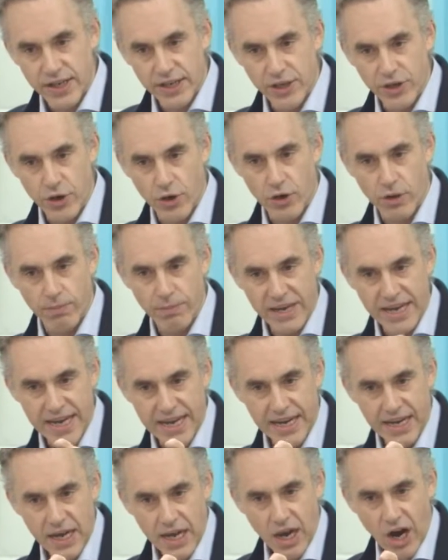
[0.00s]
that you're
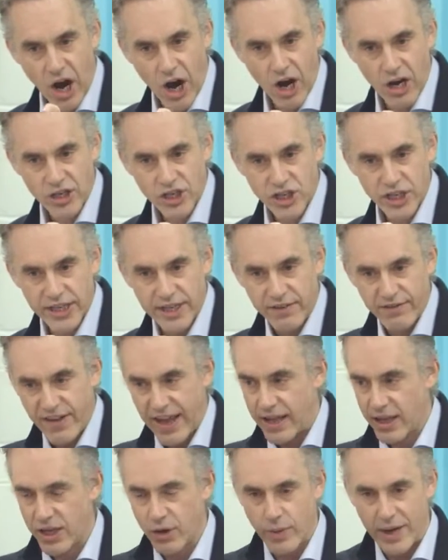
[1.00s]
being harshly
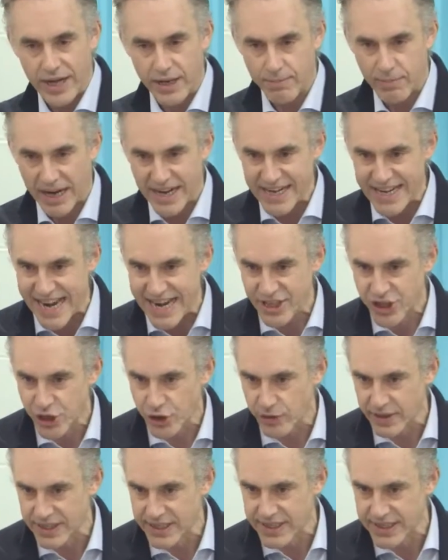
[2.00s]
evaluated by
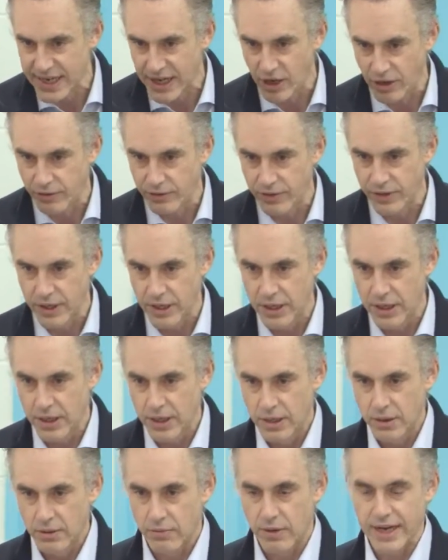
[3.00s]
nature itself,
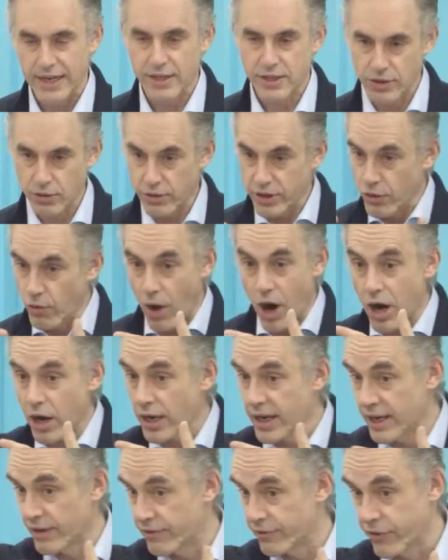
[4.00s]
right? So you are
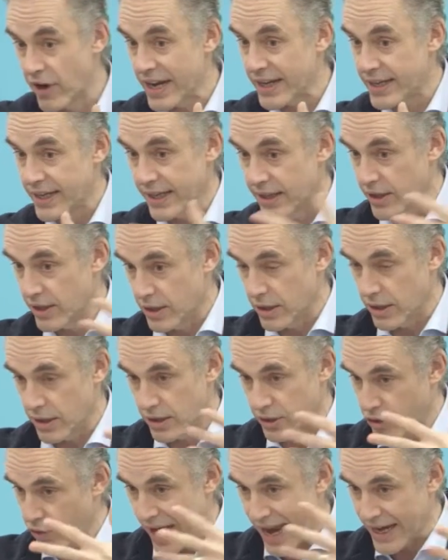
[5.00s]
confronting
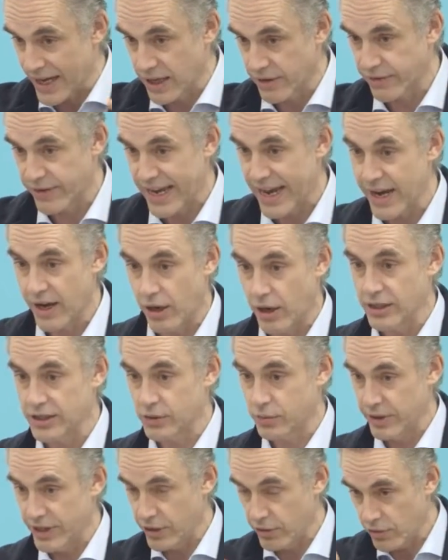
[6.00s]
the dragon of
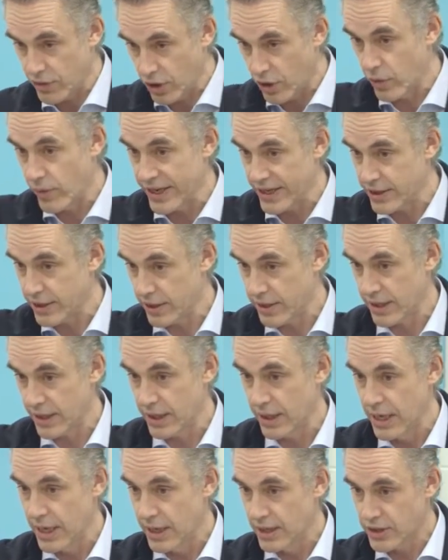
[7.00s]
chaos when you go into
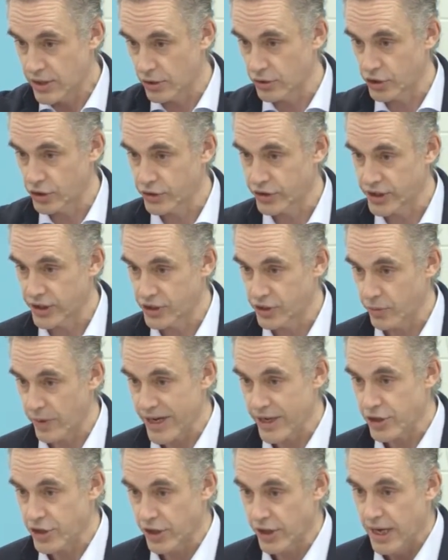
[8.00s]
the social
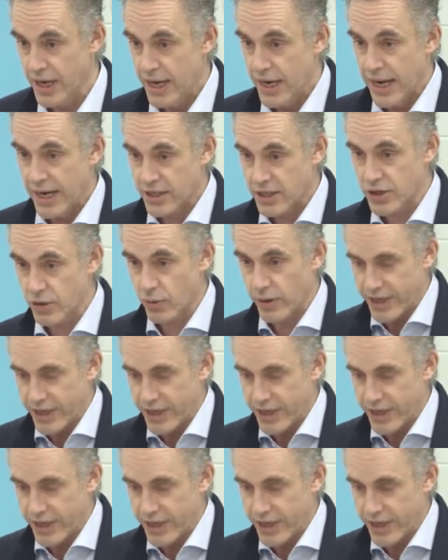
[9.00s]
situation. And so